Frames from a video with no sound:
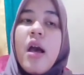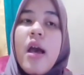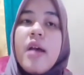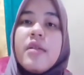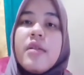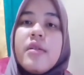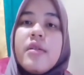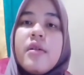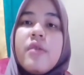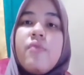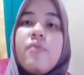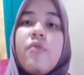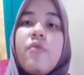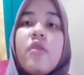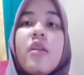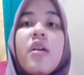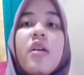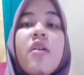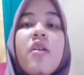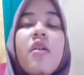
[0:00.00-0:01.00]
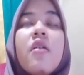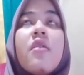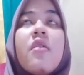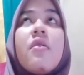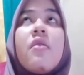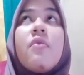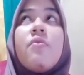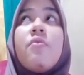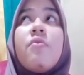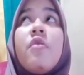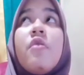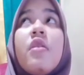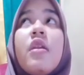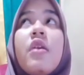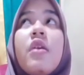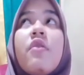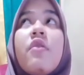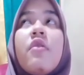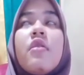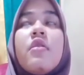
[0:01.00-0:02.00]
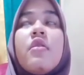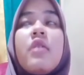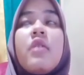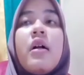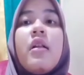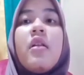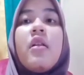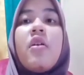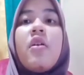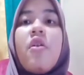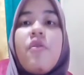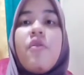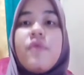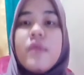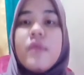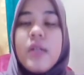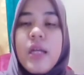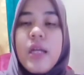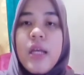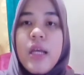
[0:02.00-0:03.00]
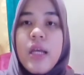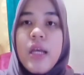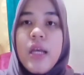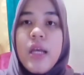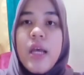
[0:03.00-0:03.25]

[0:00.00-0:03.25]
has a multicultural country